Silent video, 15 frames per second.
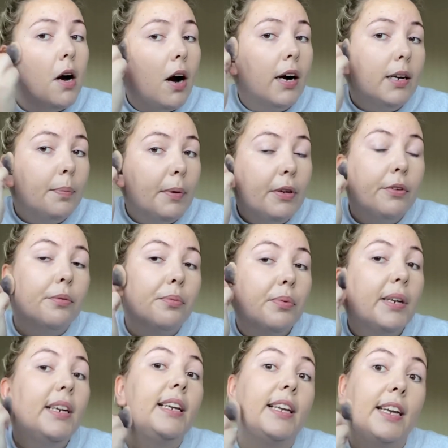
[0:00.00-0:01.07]
I'd be
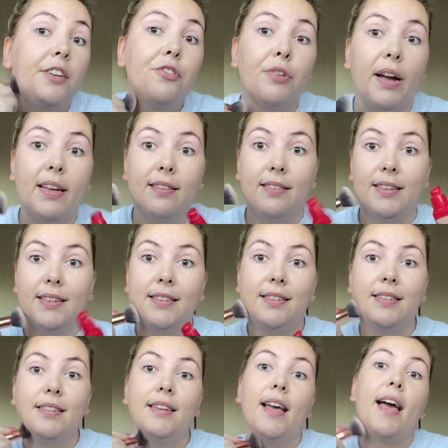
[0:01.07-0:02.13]
really interested
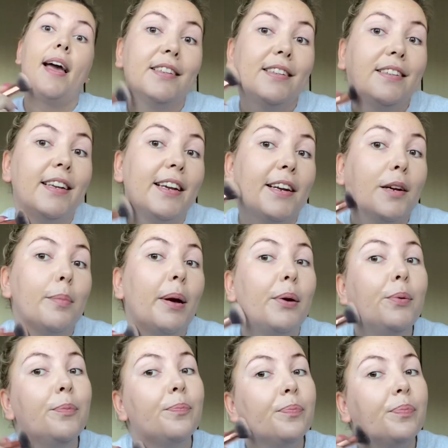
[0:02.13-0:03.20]
to hear
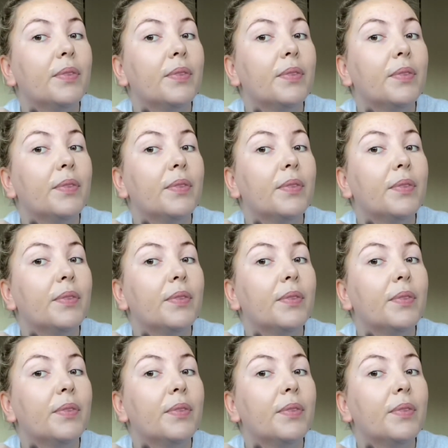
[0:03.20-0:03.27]
about